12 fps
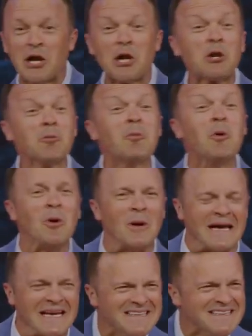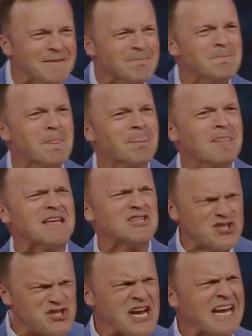a little boy
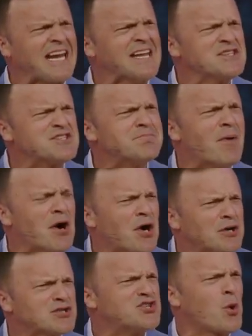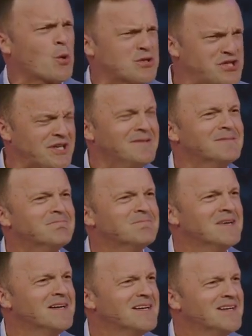in Jenkinsburg, Georgia,
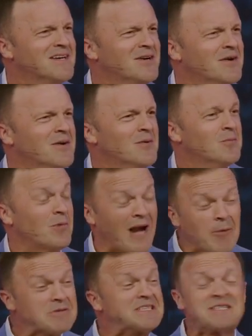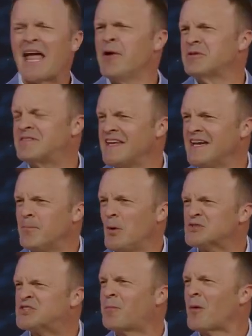when I would stay with them
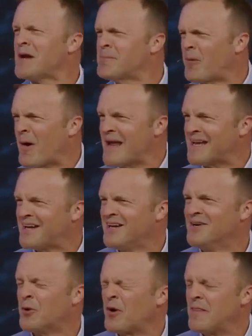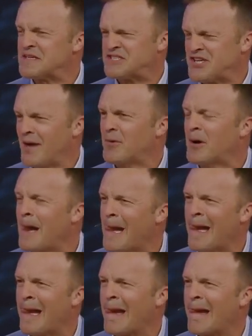on spring break or in the summer.
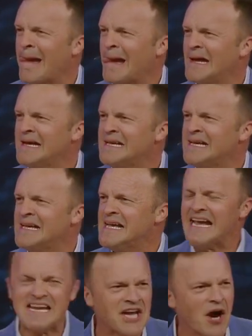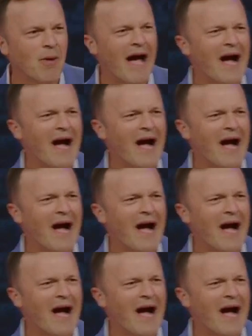He'd go